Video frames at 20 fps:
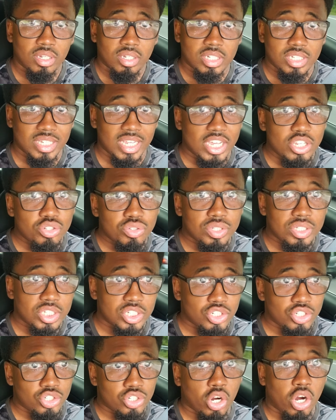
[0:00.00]
Because
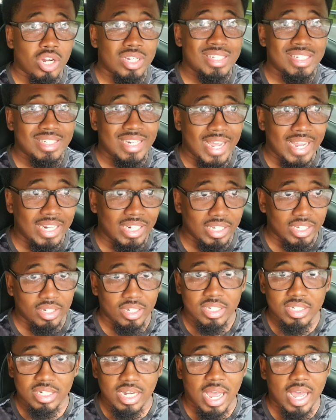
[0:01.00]
interest is charged daily.
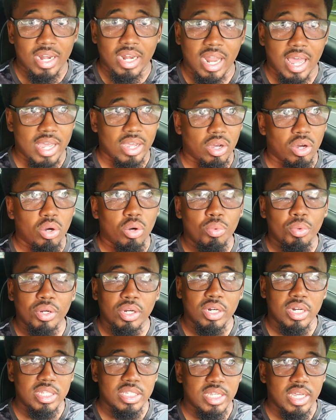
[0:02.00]
It's not like, oh,
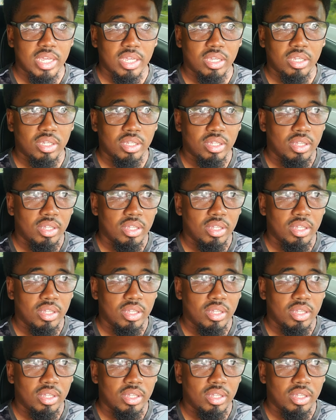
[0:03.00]
we're gonna take